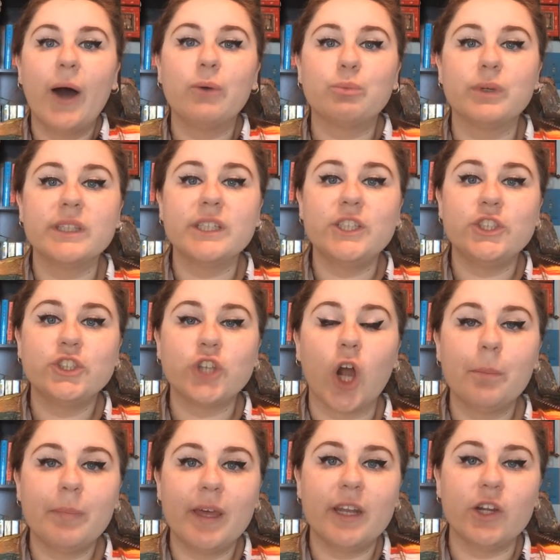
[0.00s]
a really
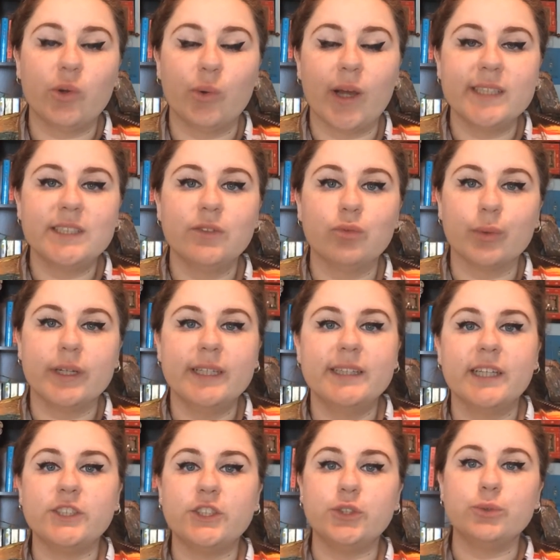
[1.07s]
sharp and aggressive read
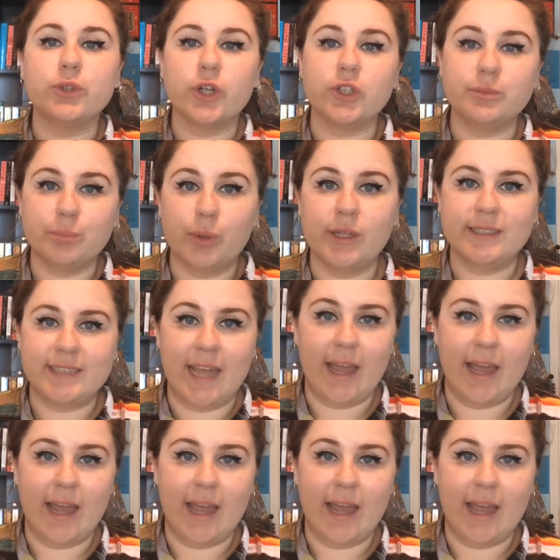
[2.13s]
that you couldn't put